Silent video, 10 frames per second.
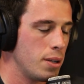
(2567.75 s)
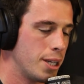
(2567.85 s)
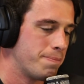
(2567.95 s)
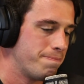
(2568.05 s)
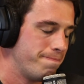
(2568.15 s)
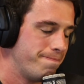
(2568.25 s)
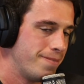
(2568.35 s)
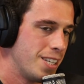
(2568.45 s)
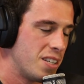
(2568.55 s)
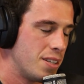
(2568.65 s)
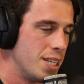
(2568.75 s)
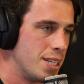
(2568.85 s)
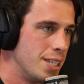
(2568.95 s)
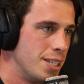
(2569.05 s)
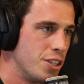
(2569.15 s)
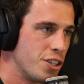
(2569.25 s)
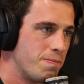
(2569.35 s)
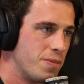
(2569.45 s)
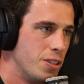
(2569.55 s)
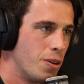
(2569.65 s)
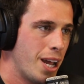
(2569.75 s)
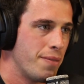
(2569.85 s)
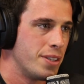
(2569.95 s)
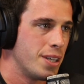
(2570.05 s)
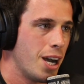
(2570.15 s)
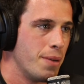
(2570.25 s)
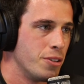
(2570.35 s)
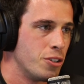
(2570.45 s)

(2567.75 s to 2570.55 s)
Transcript: Like it just, you don't have the time to